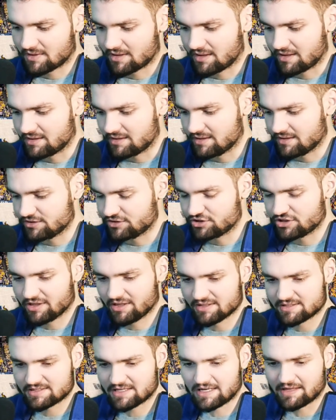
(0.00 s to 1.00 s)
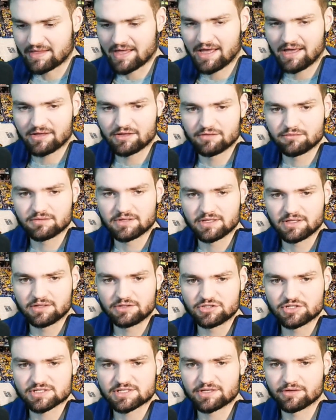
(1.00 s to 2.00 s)
I did just say that. You
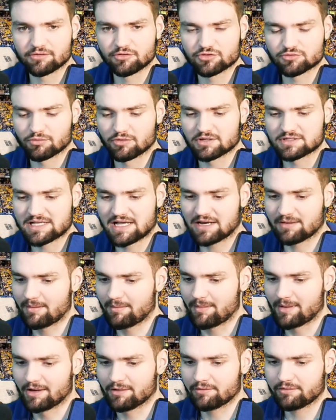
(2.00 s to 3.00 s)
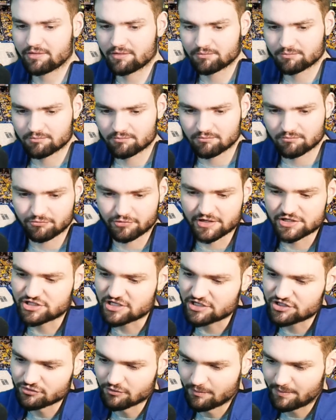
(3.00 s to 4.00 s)
did just hear those words out of my mouth.
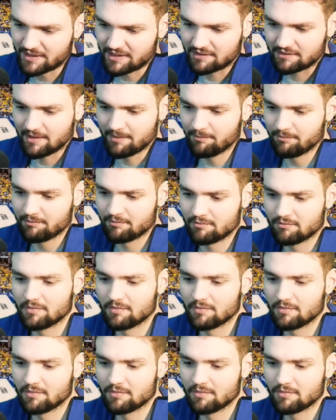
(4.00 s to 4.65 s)
Appreciate you repeating them.